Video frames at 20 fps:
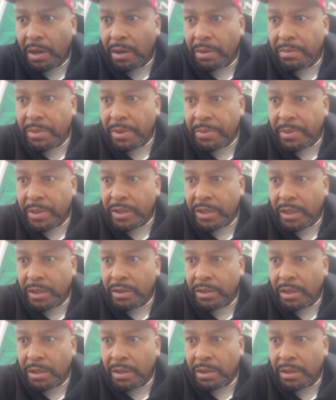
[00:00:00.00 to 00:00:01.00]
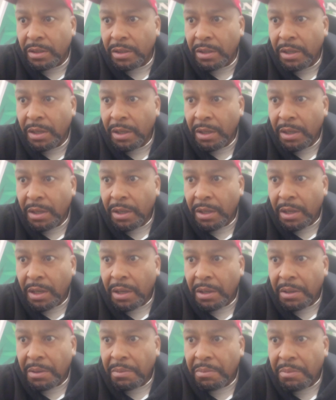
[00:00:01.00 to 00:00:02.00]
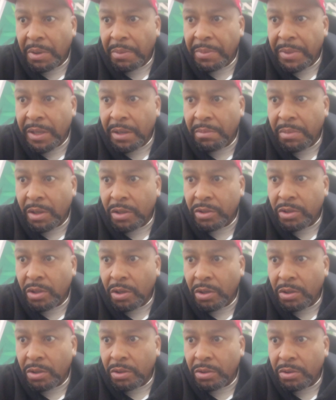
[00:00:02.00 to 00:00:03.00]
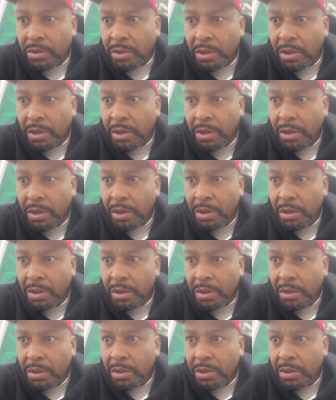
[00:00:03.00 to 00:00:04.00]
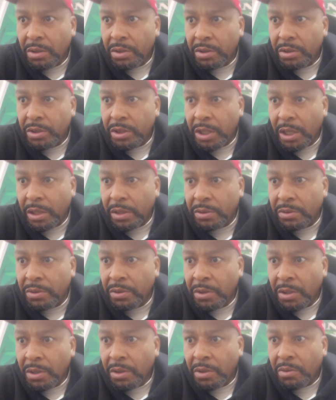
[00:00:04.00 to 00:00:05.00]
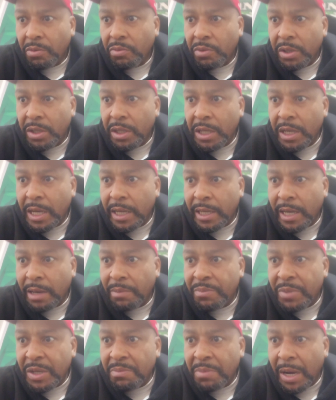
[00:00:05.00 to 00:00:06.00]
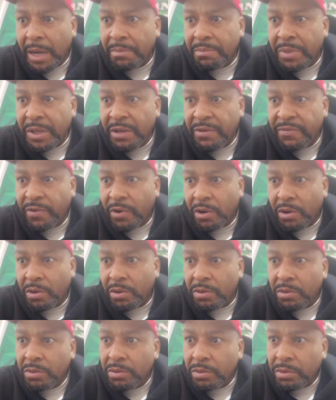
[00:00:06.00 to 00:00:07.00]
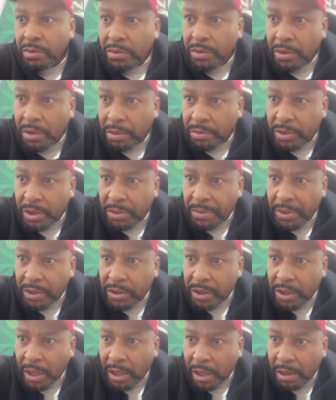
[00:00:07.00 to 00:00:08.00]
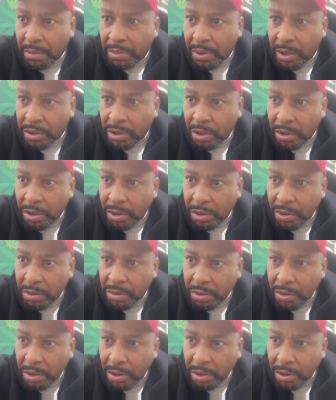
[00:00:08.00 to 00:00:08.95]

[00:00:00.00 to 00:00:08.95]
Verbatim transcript: I remember because I was uh, my man Boss Hog channel when he got beat by b You know what I'm talking about? Shout out Boss Hog.